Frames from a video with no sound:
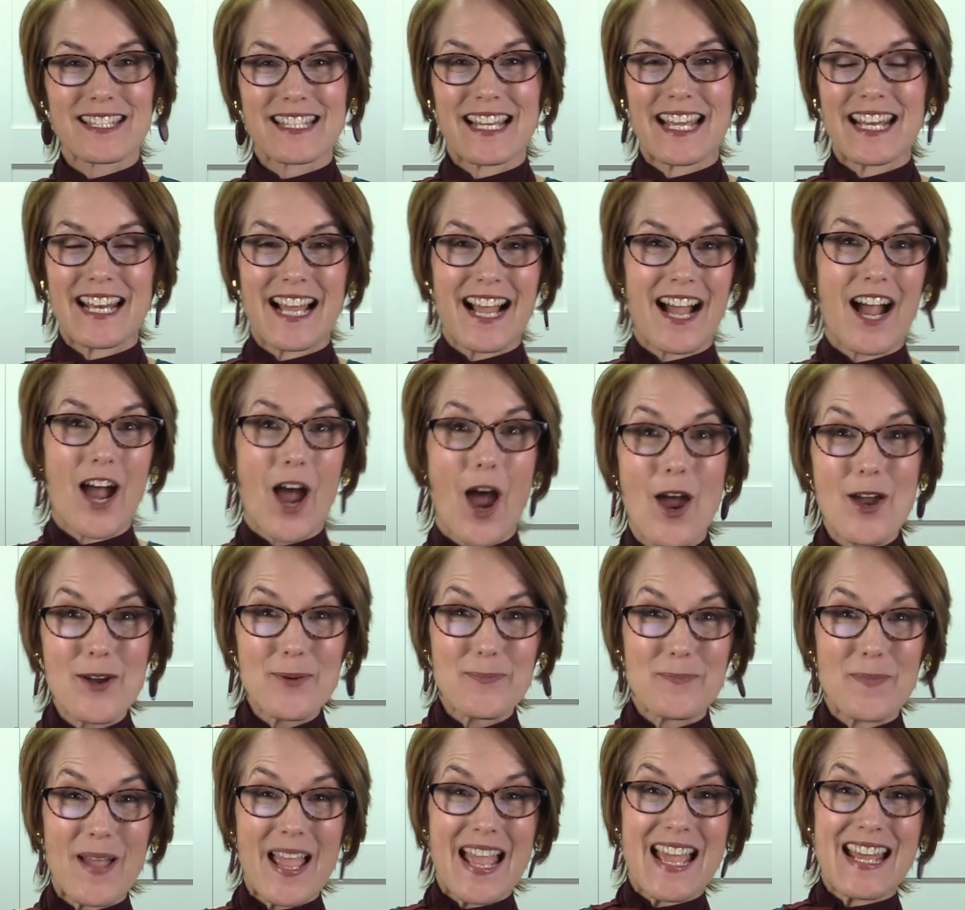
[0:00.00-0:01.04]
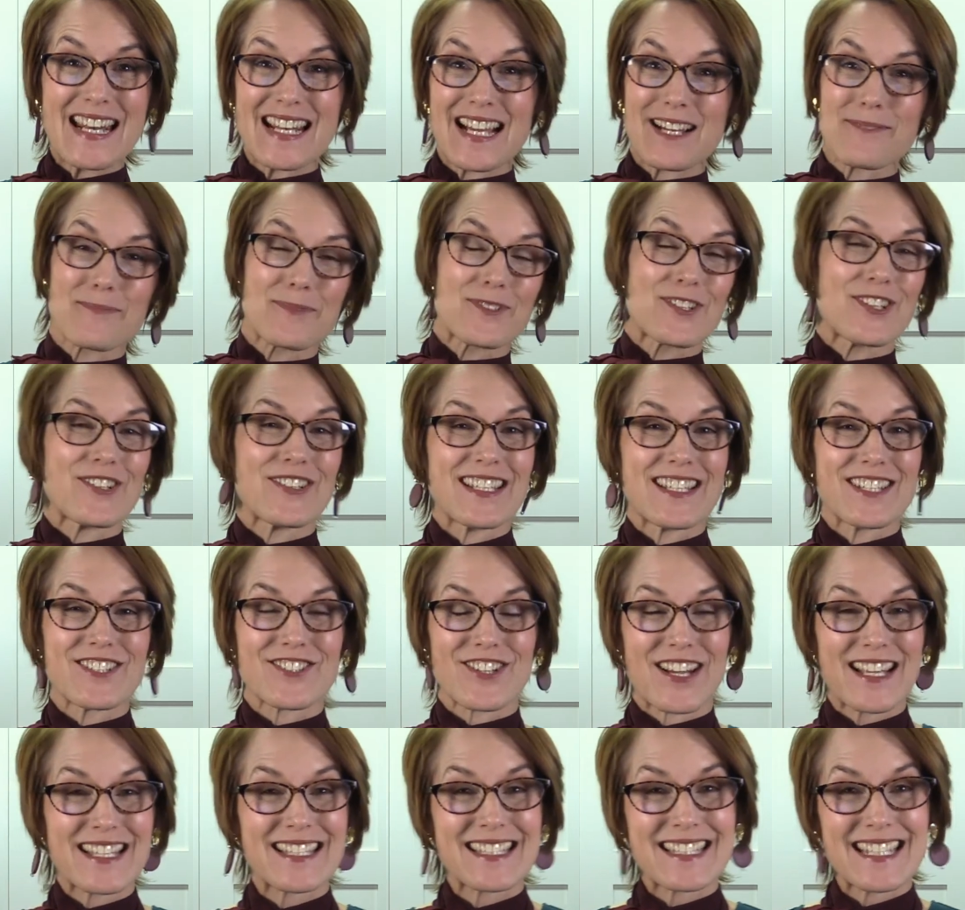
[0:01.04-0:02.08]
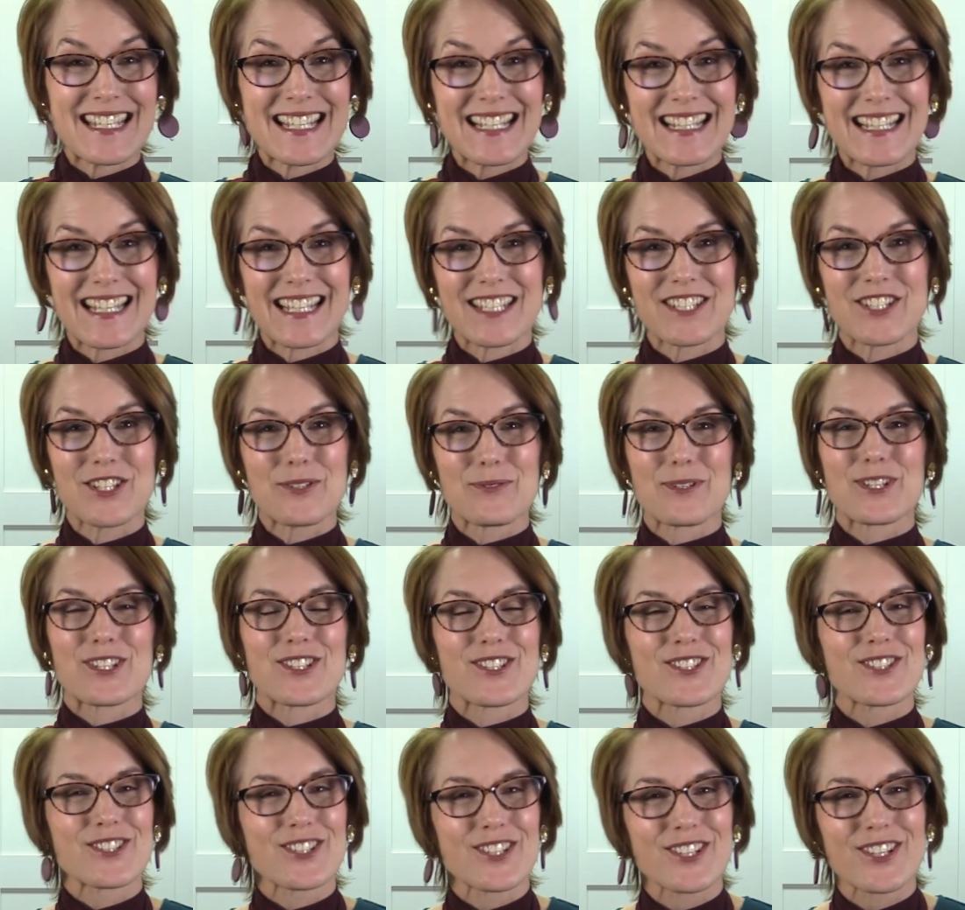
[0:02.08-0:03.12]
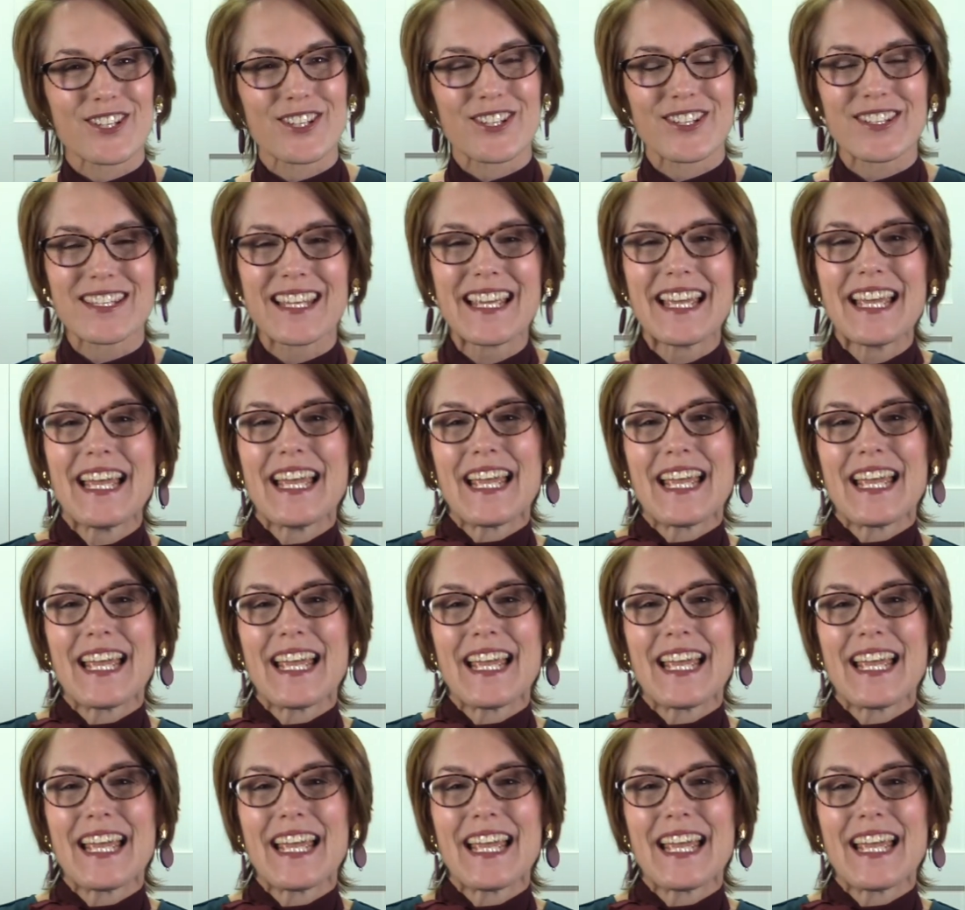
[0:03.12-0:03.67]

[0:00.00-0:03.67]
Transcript: and I hope and I'm truly trusting that you were stirred